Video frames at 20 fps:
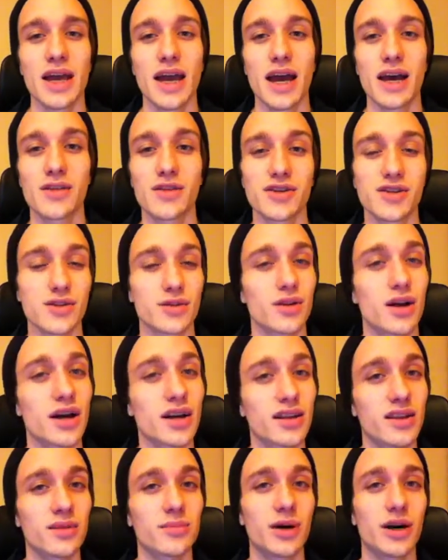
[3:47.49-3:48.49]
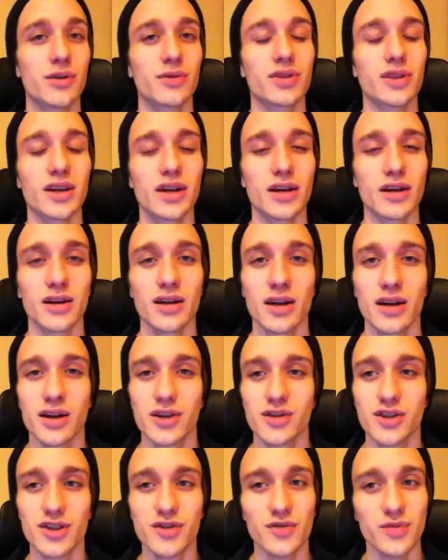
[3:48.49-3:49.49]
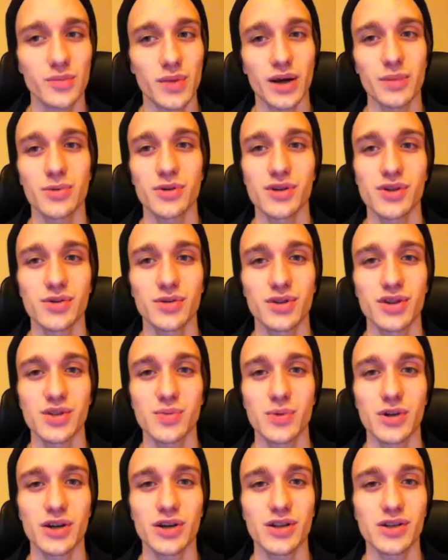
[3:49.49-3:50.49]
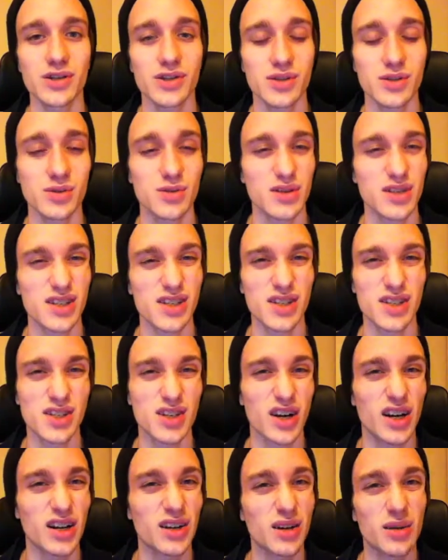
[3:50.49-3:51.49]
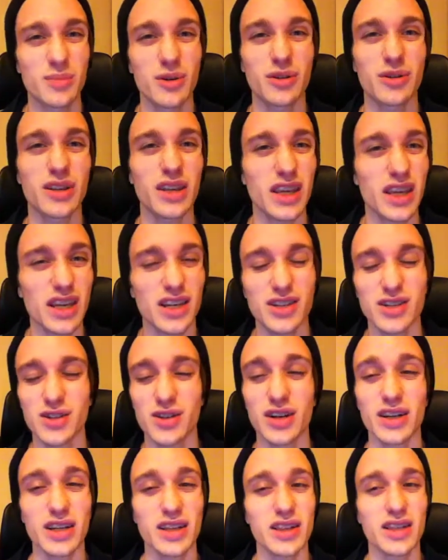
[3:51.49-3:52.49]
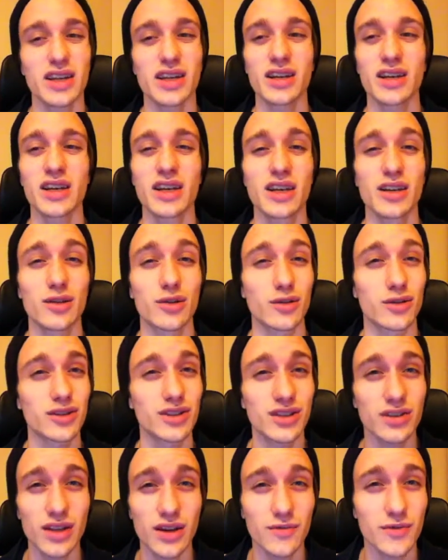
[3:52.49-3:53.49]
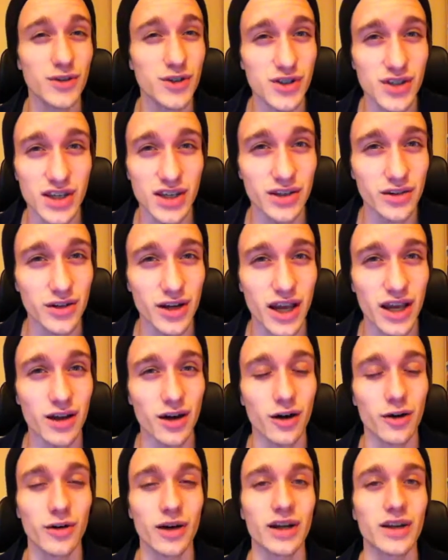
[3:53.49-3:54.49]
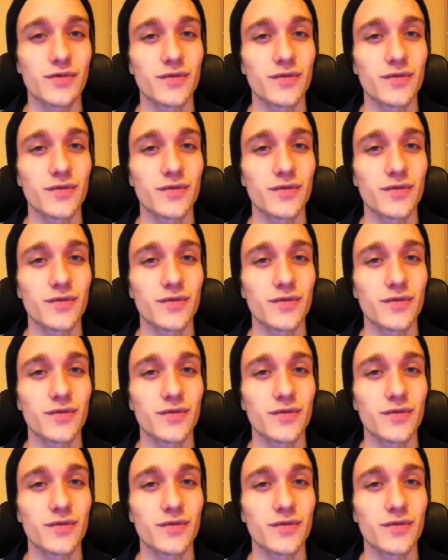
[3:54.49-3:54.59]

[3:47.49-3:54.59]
And there's a lot of them out there. Just from my personal experience, this is not about cakes or anything. Learn to leverage the internet, alright?